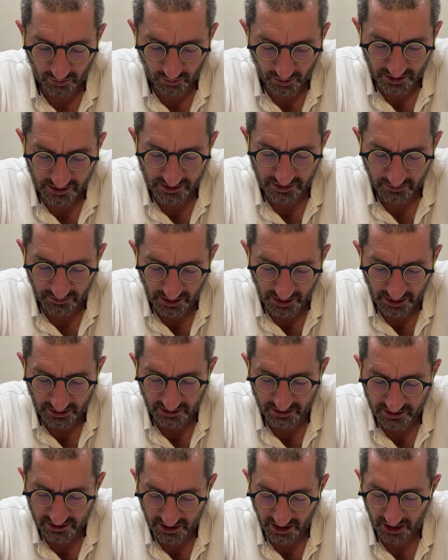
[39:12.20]
it mean to
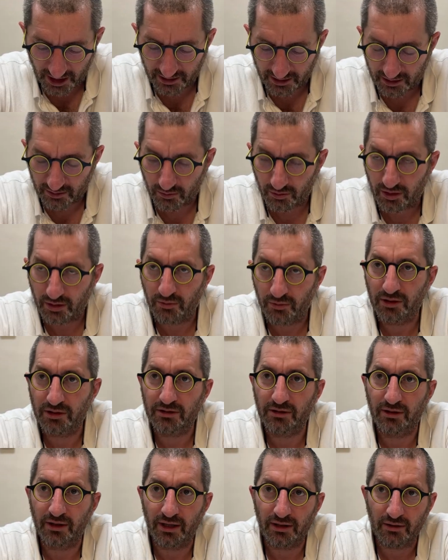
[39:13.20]
say
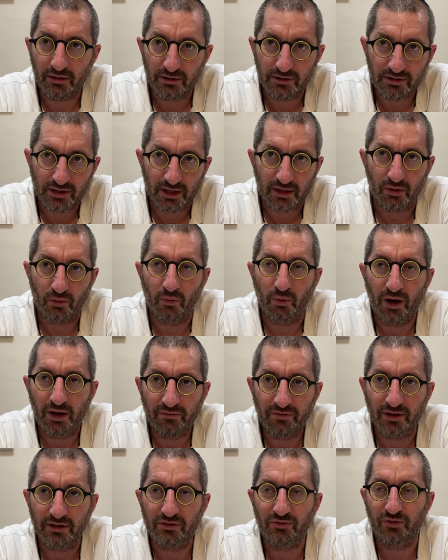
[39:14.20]
that he's like a wife
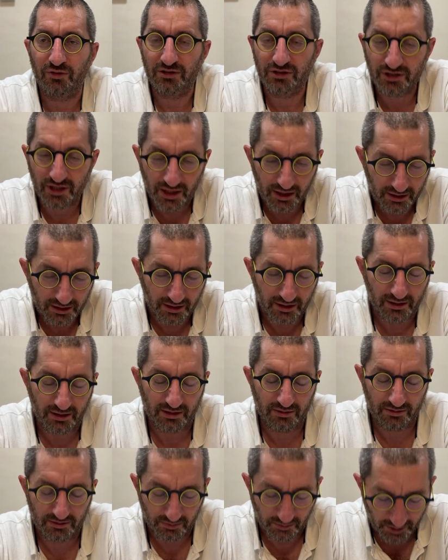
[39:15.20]
that's forsaken and
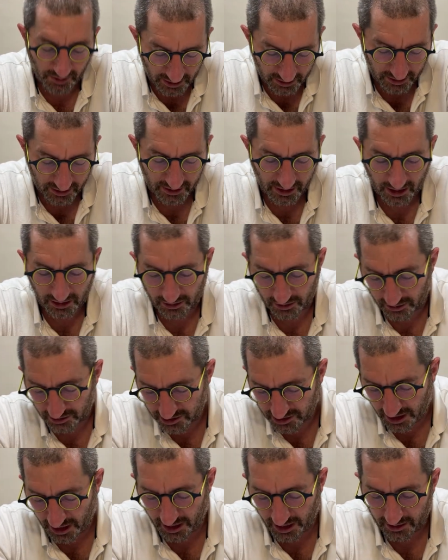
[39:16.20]
is melancholy or
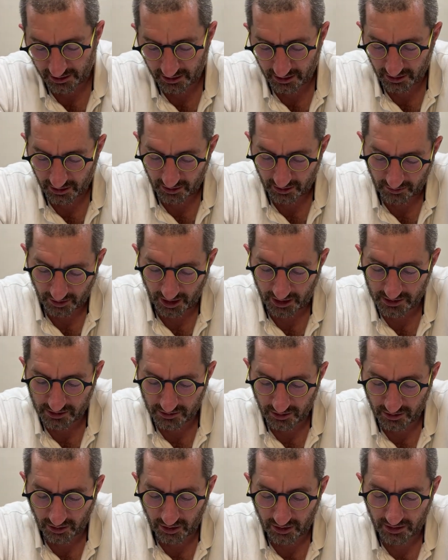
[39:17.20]
sad? Why does we
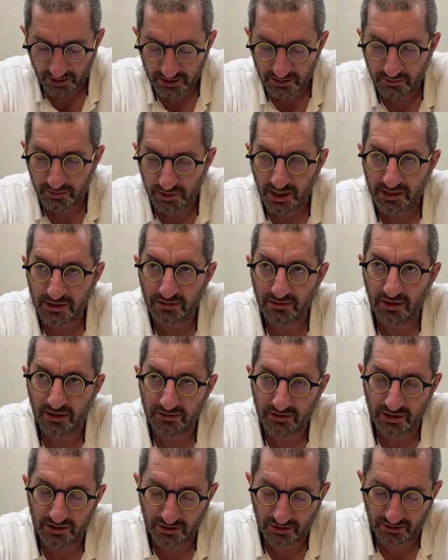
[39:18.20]
call Bnei Israel
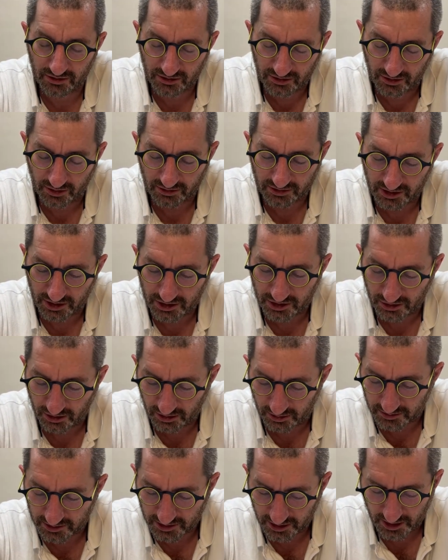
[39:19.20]
such
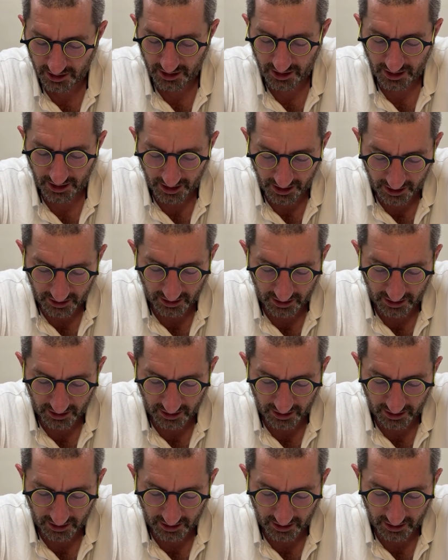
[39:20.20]
terms? Now